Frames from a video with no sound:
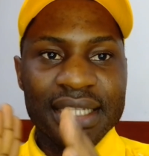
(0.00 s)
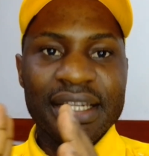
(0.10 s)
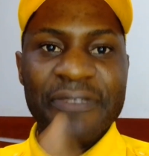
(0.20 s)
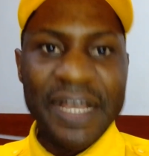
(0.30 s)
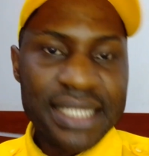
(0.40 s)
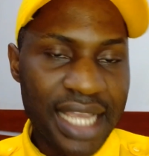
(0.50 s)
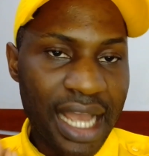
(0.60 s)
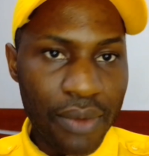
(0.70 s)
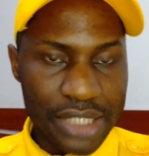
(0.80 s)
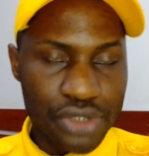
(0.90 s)
The first thing
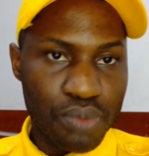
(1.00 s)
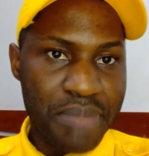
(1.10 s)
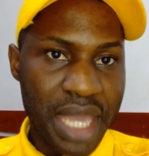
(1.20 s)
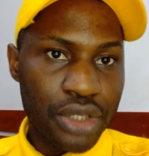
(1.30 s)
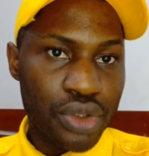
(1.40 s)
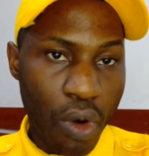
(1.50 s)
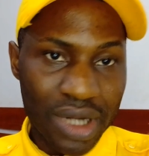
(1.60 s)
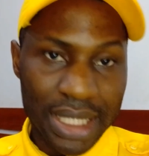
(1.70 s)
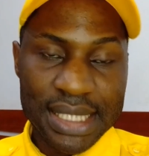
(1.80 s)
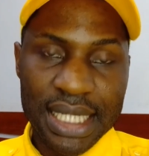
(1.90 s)
I want to make you
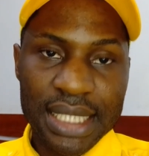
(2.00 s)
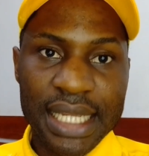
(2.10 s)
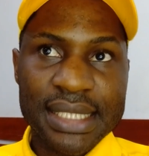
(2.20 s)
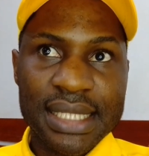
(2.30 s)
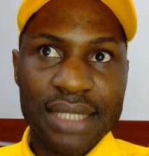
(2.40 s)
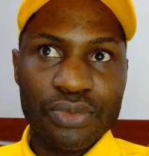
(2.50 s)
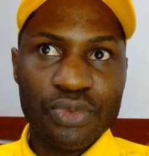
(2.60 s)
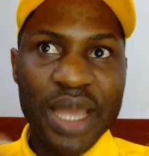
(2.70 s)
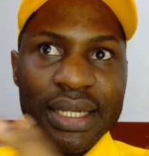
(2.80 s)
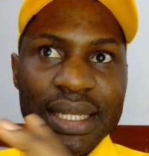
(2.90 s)
understand is that
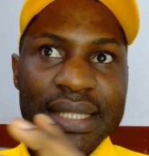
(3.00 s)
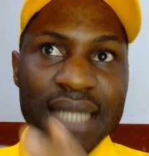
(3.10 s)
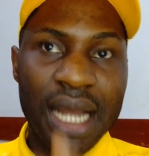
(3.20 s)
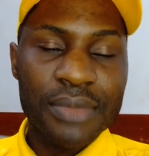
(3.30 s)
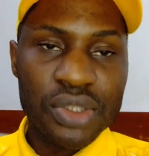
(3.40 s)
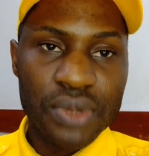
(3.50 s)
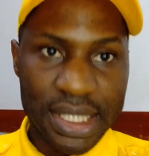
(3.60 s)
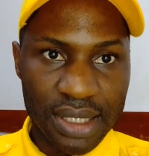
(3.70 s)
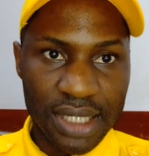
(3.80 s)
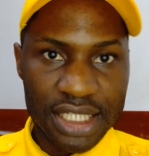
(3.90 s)
when it comes to a
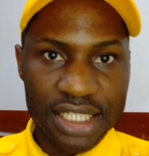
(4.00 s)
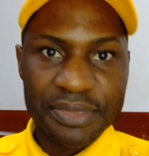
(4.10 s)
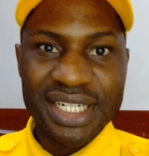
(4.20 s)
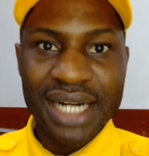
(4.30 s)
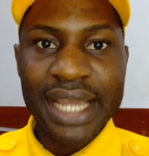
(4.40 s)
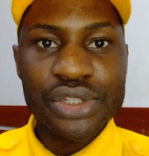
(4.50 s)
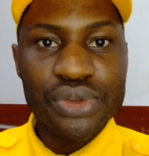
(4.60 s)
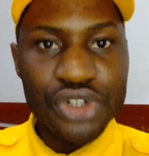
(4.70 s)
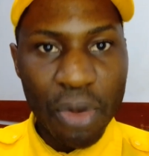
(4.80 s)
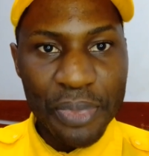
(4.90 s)
scholarship, try to
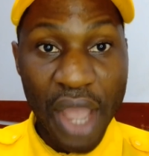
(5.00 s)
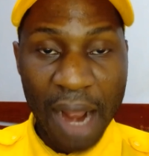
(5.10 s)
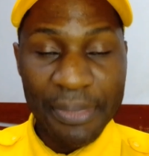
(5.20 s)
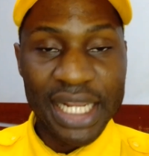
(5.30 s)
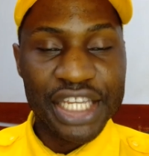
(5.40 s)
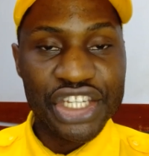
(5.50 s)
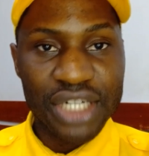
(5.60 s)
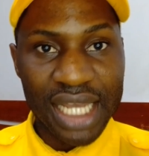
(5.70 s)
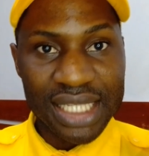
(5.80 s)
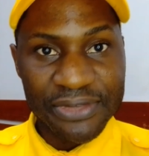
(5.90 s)
drop your
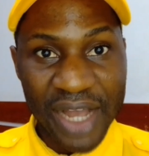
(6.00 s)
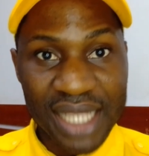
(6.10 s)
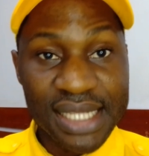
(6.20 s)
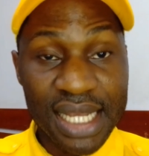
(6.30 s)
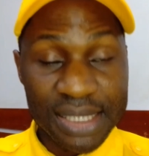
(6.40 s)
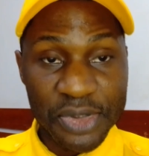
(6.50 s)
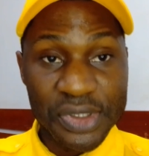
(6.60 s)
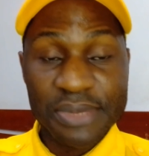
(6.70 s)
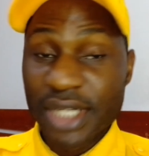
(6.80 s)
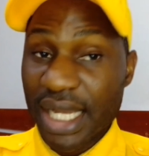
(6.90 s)
application as fast as
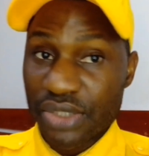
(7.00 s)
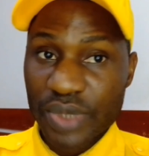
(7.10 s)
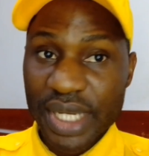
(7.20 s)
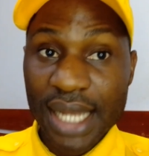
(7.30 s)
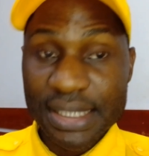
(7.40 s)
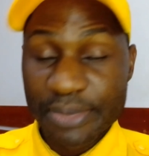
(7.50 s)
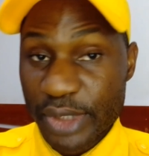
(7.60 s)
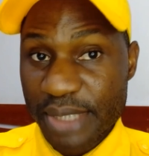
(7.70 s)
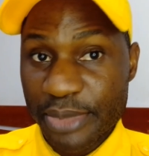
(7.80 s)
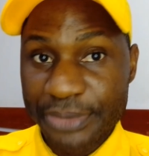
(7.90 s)
possible, as quick as
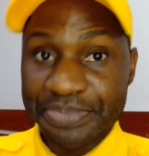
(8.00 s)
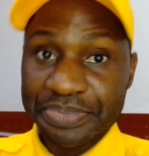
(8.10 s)
possible.